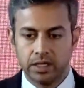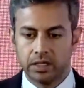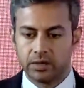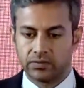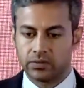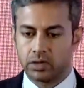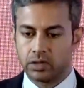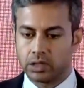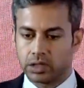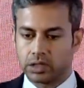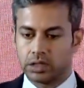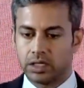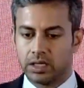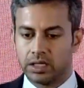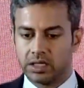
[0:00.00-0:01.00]
Of course,
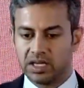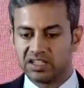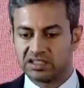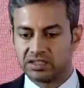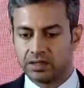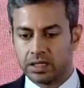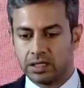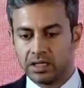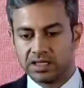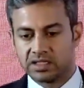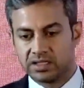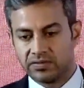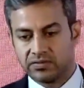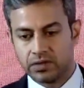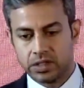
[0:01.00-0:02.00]
India's
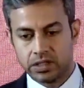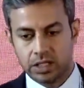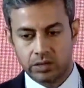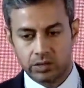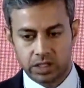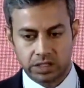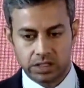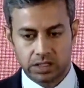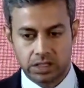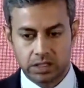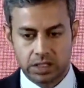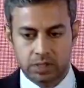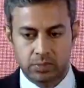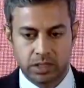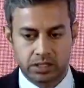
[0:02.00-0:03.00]
defense allocation is
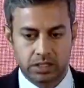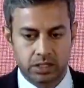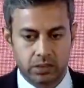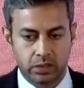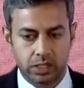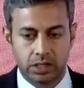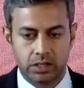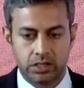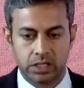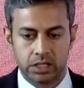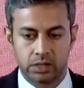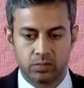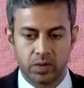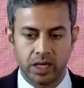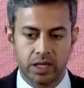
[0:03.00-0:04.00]
expected to
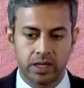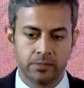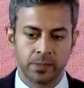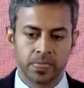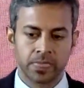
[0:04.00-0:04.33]
increase by